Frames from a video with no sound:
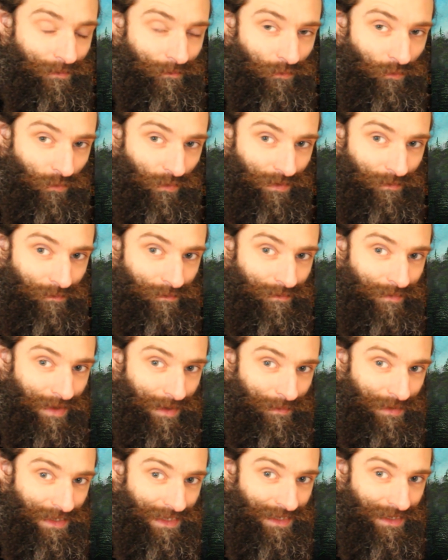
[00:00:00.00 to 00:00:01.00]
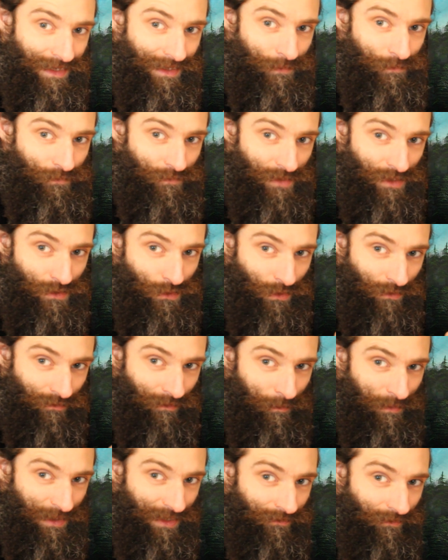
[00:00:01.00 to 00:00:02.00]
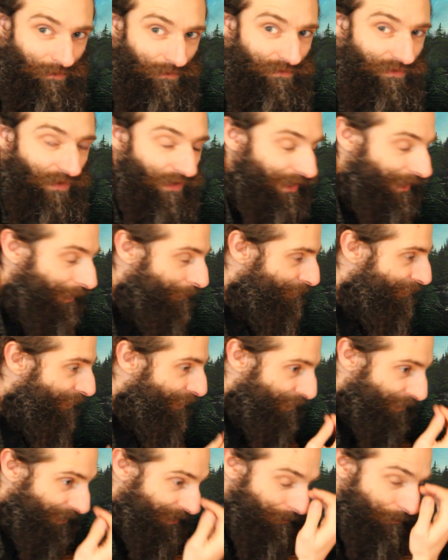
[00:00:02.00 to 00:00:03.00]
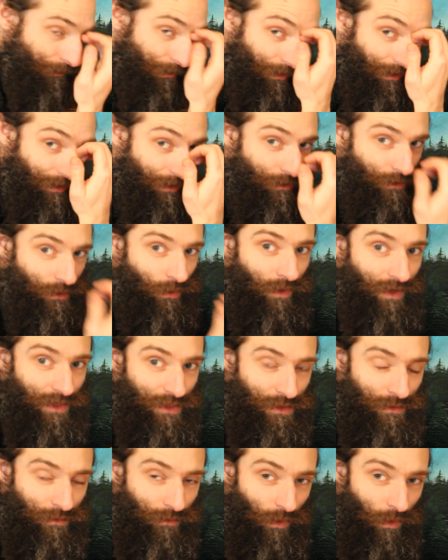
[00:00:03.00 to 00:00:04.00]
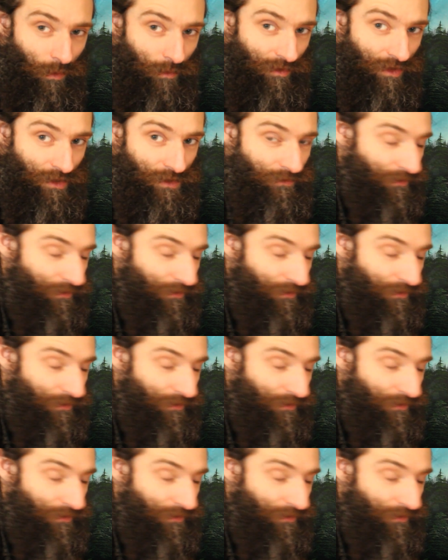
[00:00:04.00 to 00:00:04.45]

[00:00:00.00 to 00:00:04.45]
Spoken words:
with maybe sort of a bit of a finer brush. I did use quite a small brush